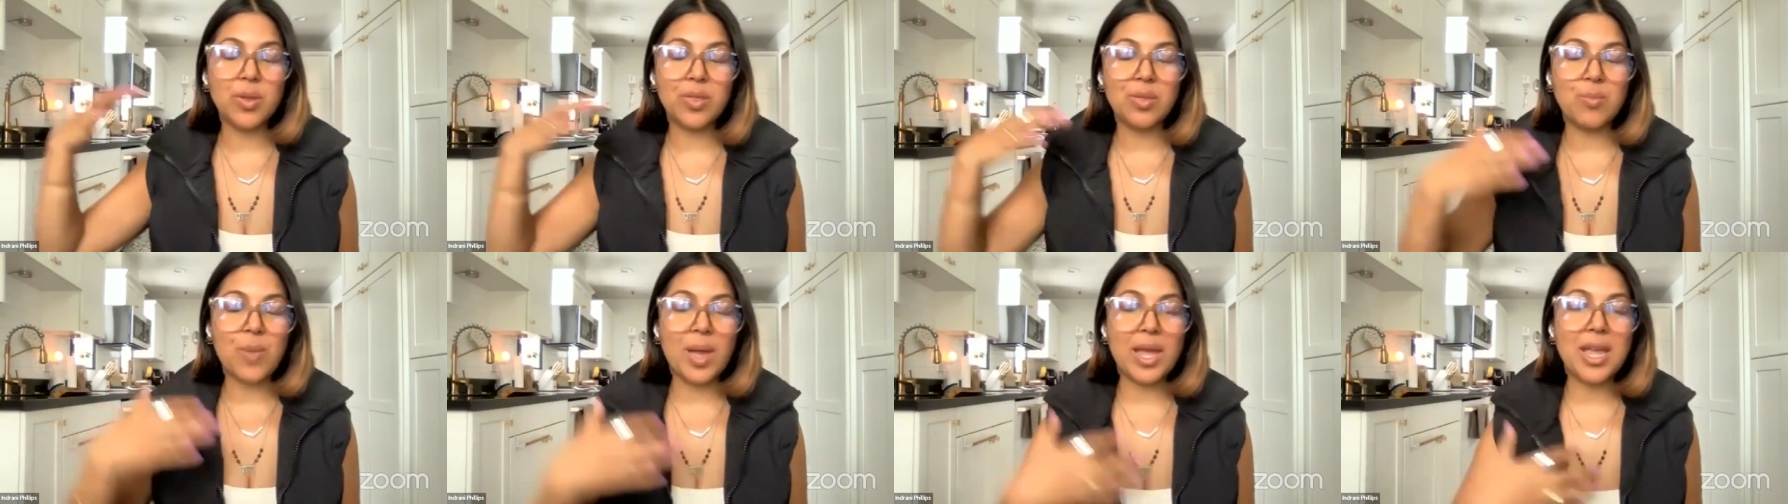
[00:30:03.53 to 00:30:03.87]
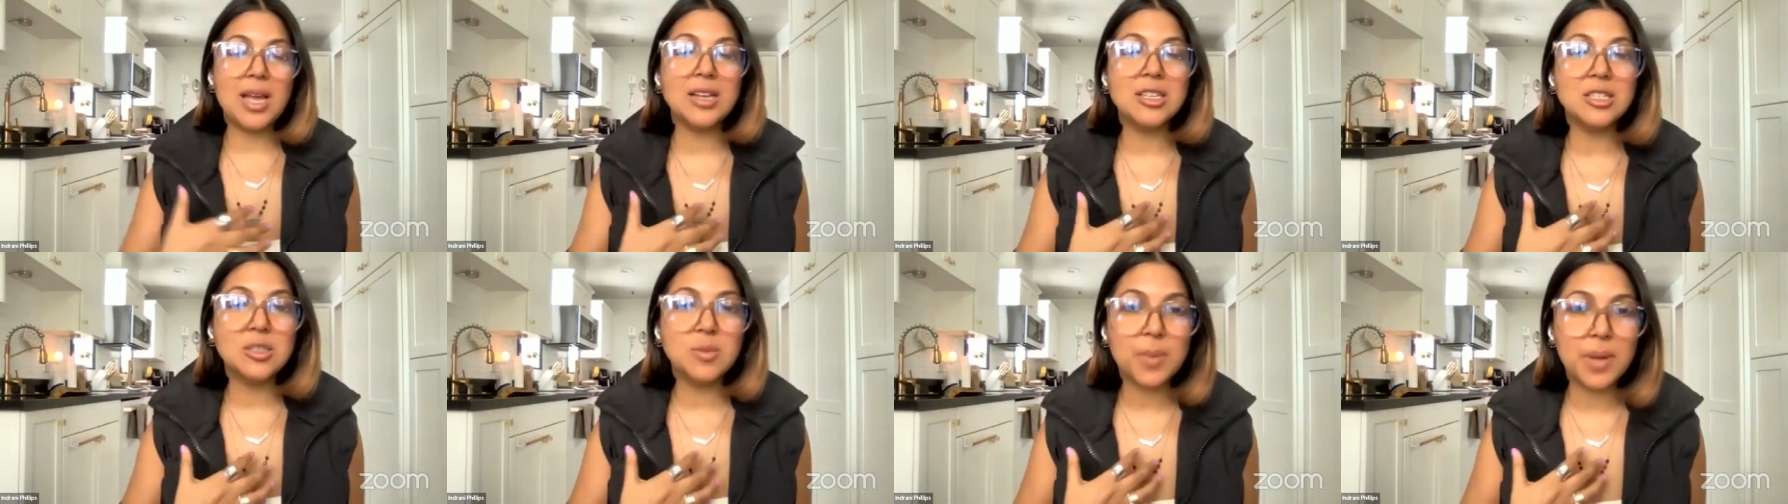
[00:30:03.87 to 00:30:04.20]
with my
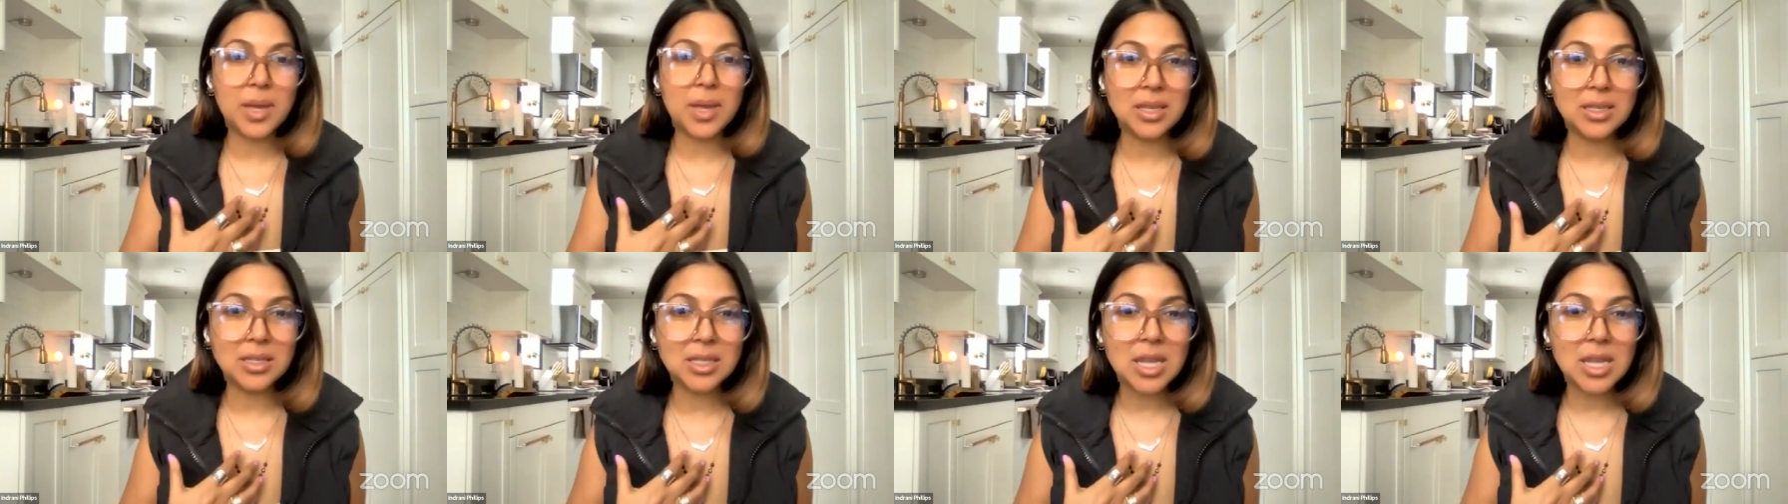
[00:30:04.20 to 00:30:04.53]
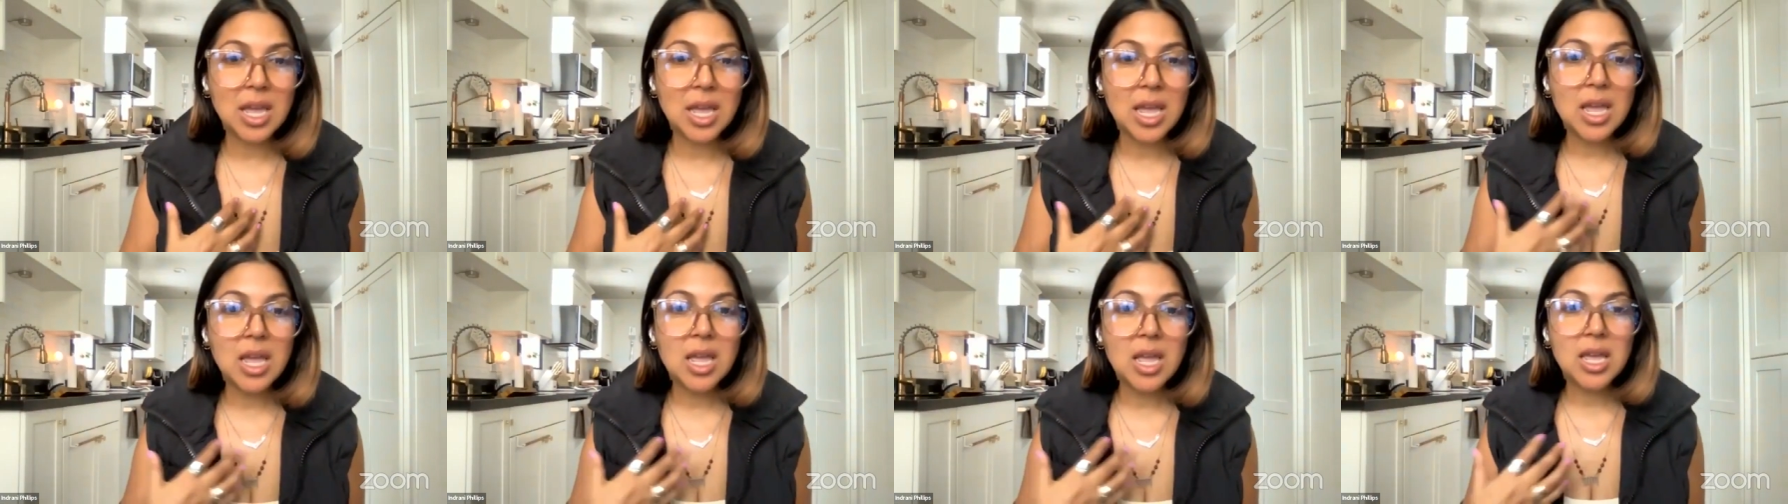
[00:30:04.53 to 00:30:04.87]
husband
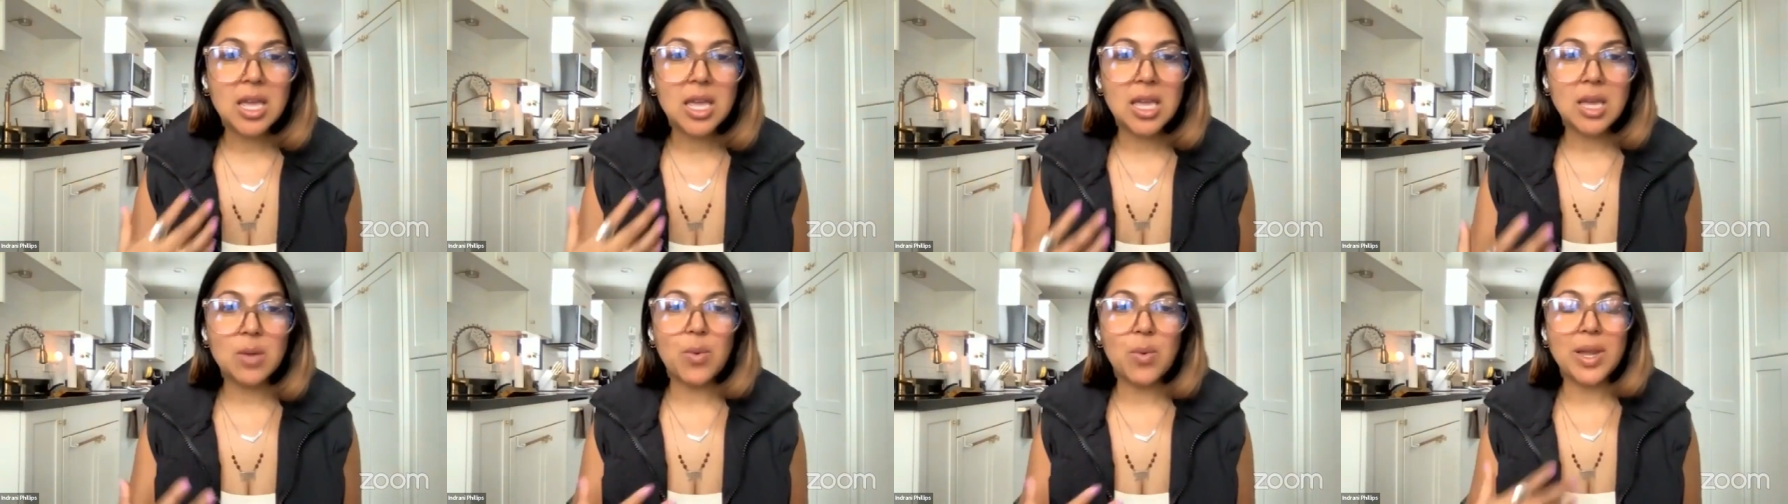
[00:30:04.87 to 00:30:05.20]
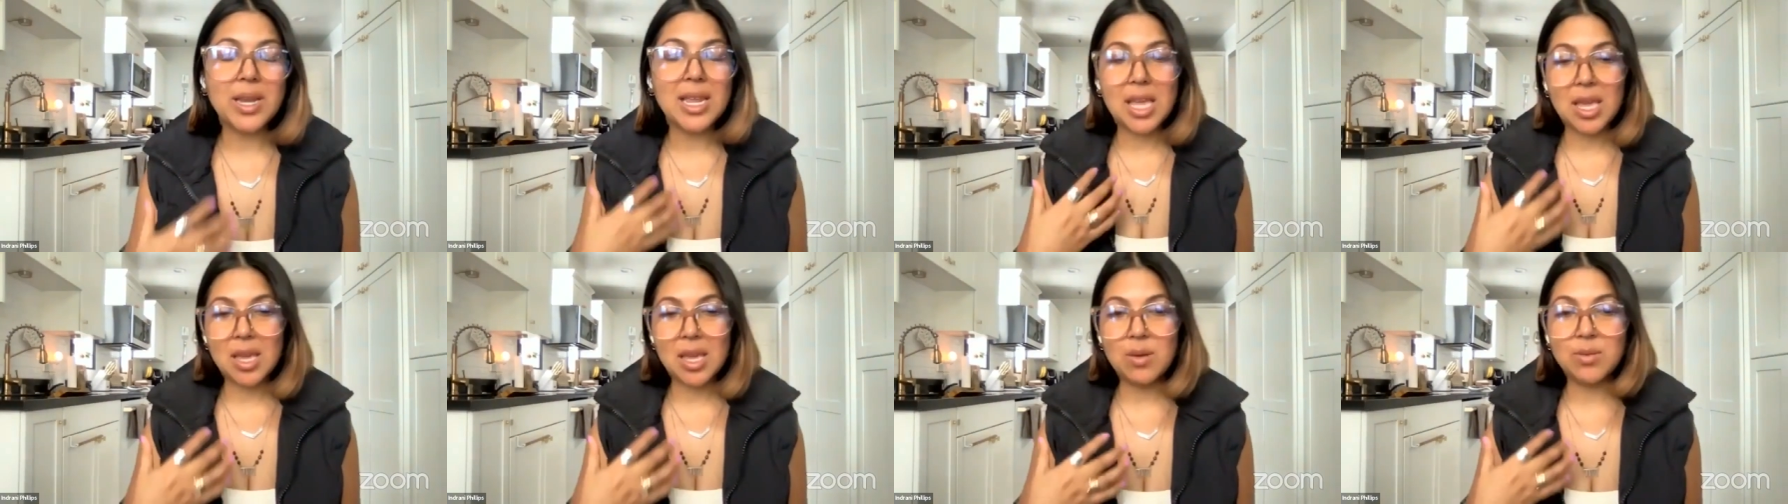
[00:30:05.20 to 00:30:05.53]
he
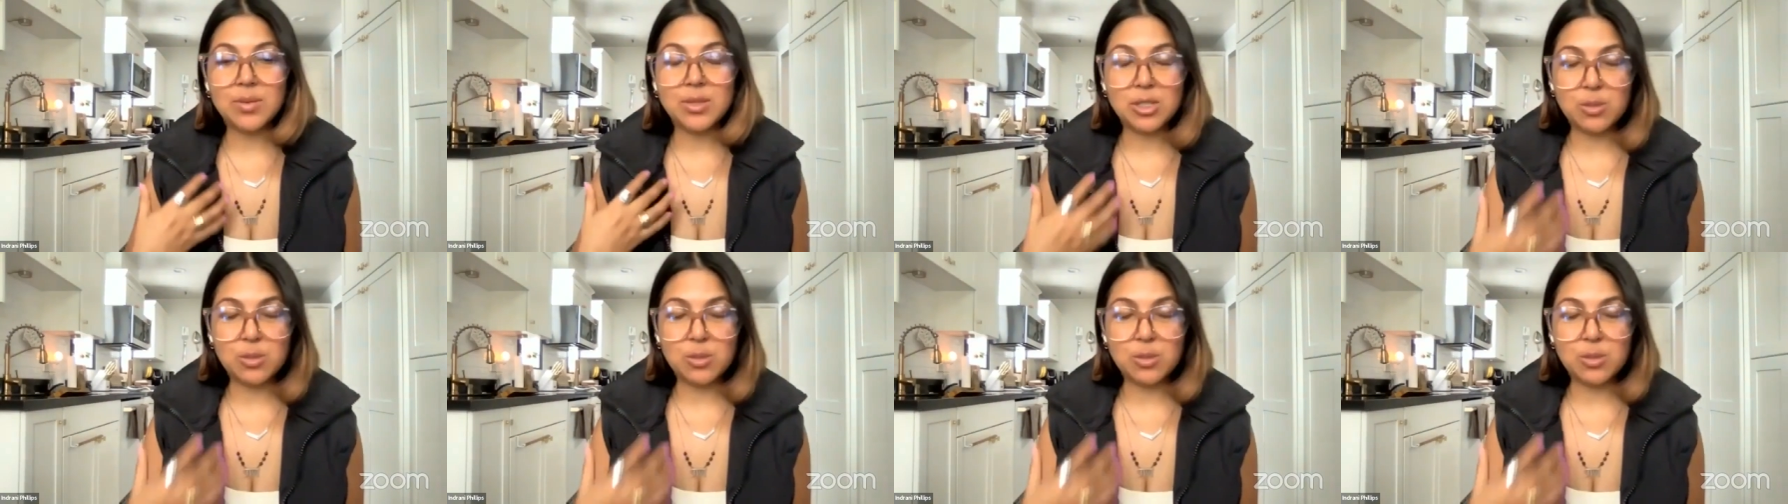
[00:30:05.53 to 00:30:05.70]
when he